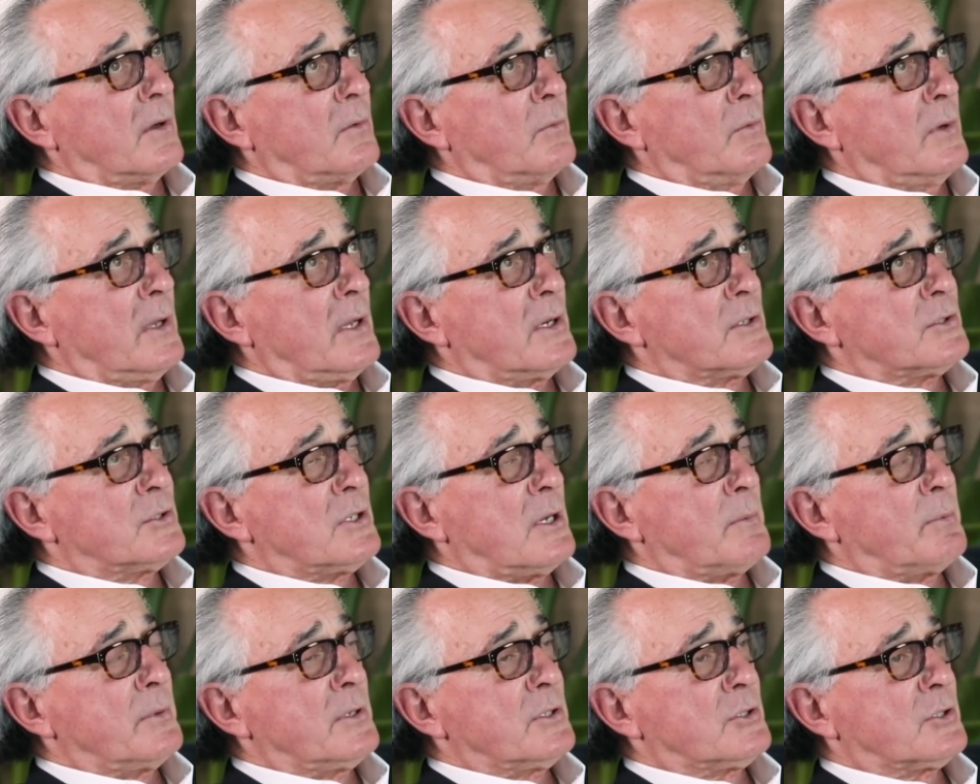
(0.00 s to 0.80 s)
we had a
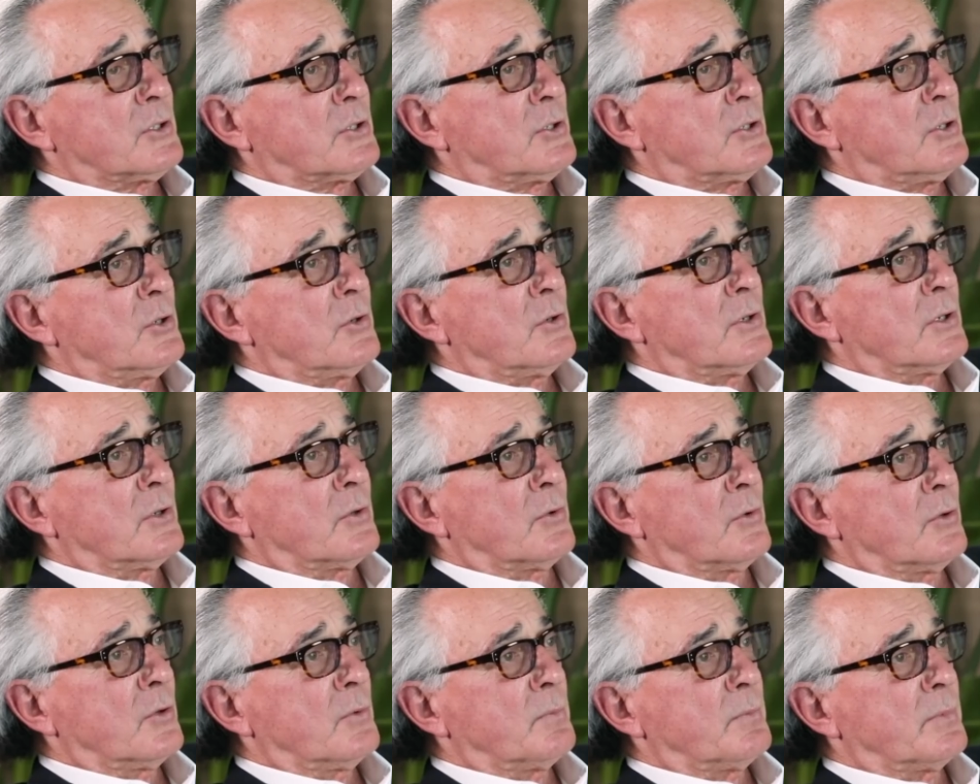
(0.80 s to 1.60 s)
Japanese security
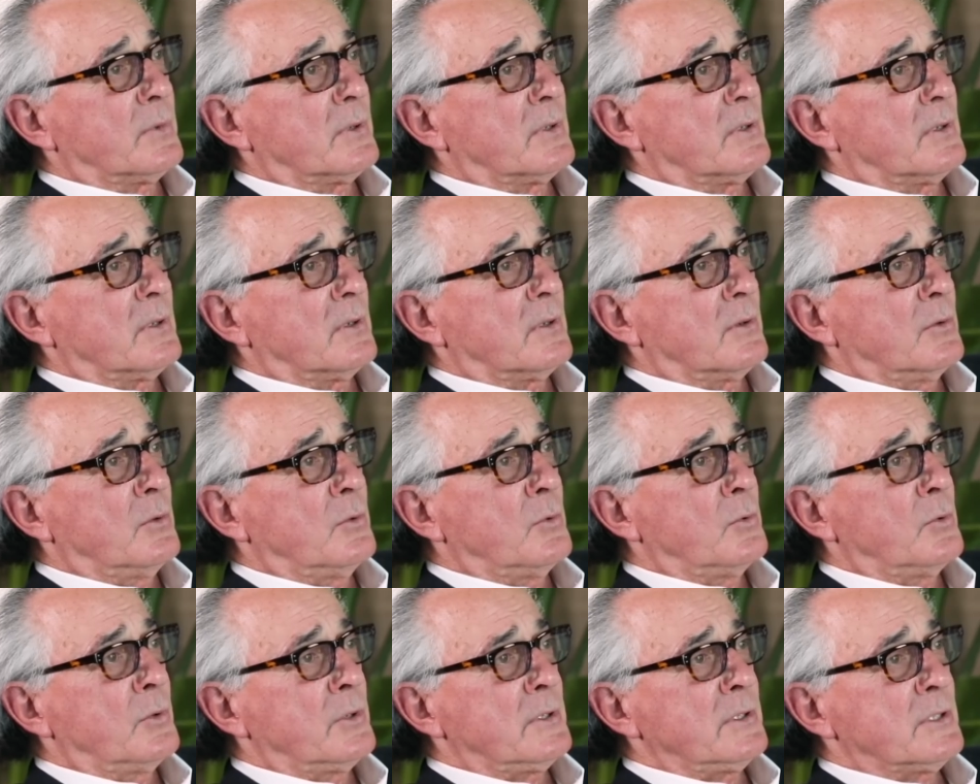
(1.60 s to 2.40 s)
group
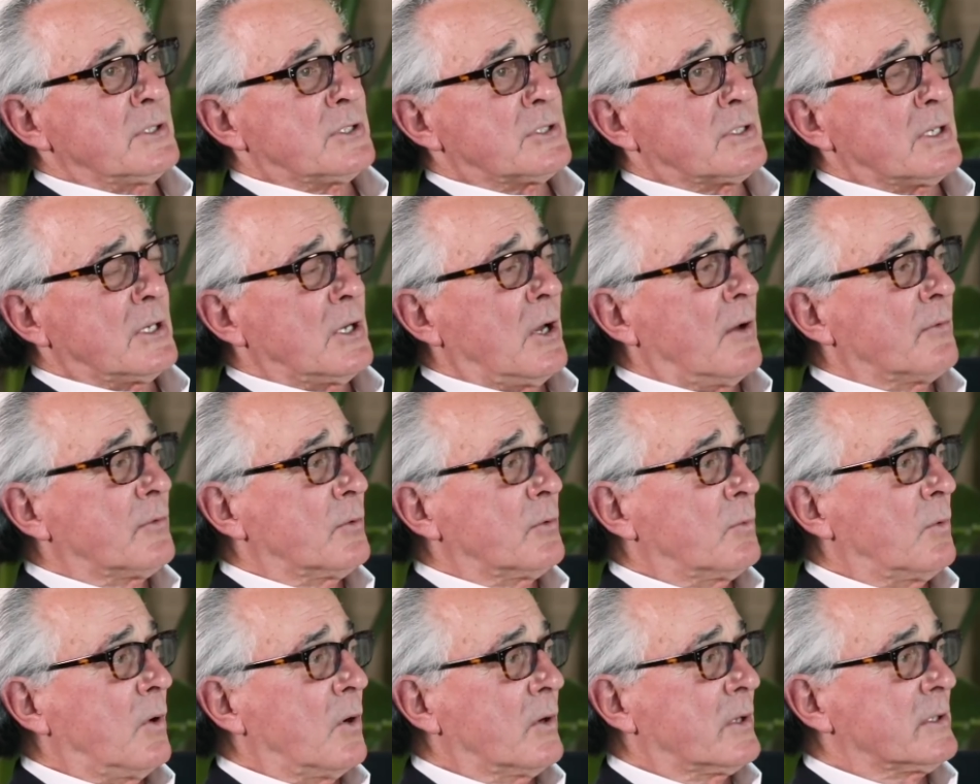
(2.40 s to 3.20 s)
who wouldn't stay off
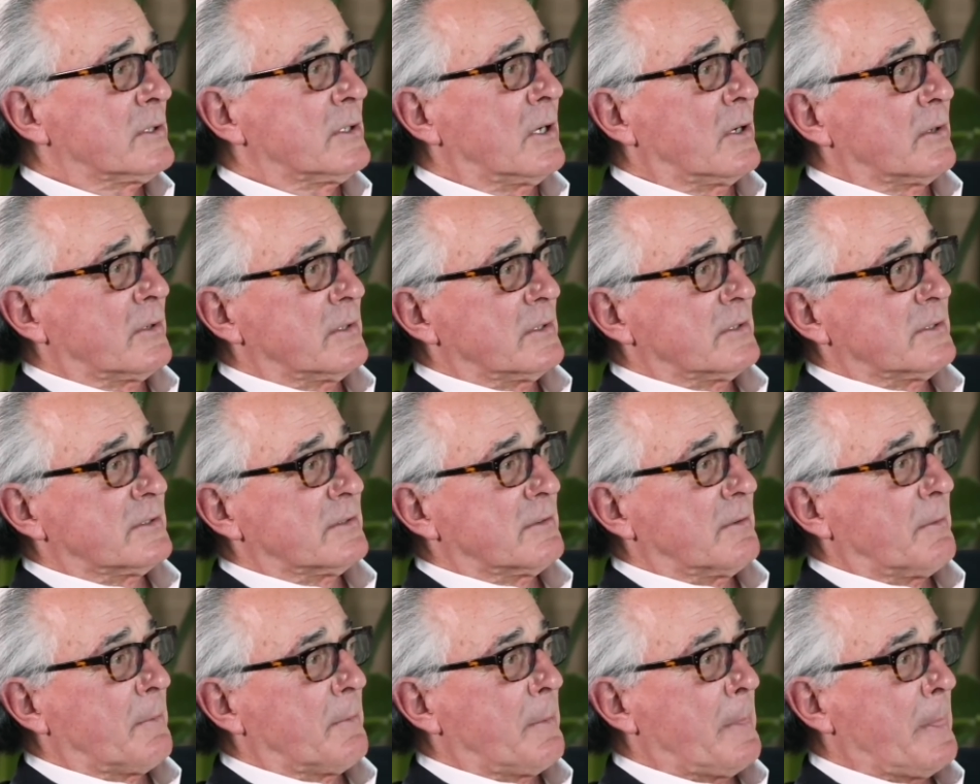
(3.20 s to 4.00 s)
the
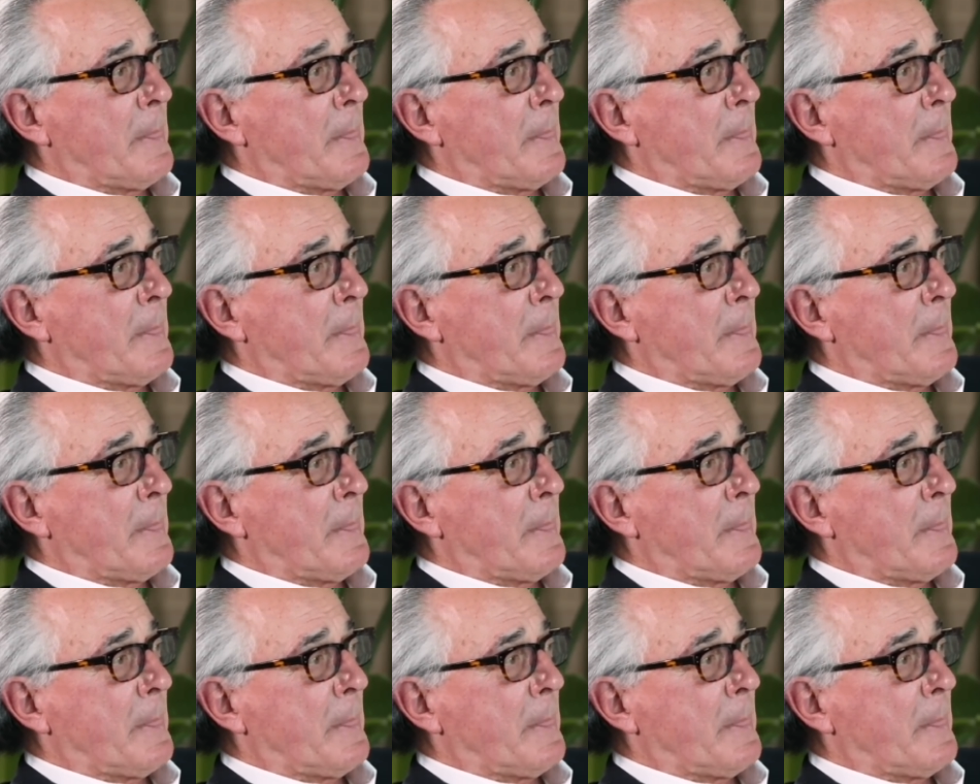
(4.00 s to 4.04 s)
walkie-talkies.